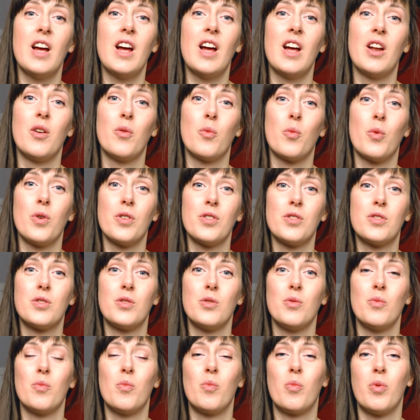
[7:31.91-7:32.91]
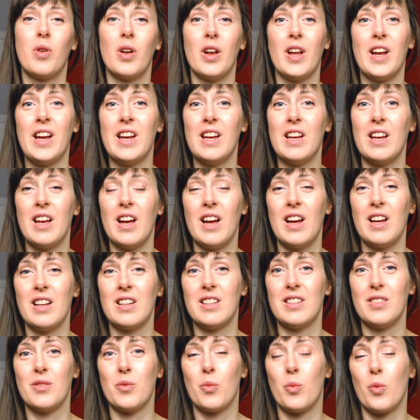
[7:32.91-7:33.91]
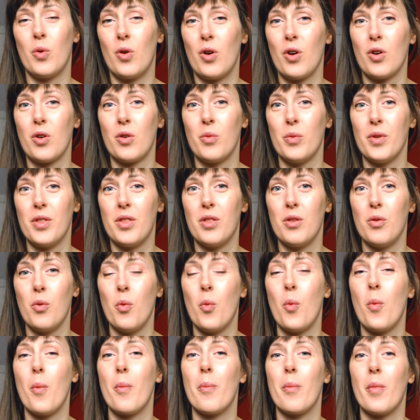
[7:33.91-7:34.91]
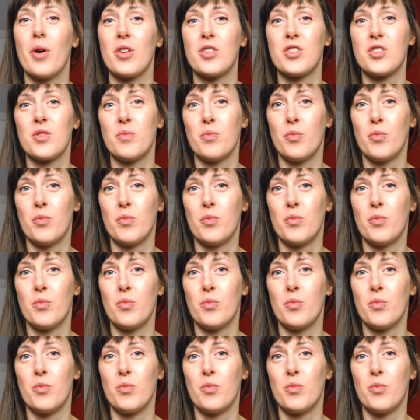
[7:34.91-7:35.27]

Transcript: and want to play and walk with you much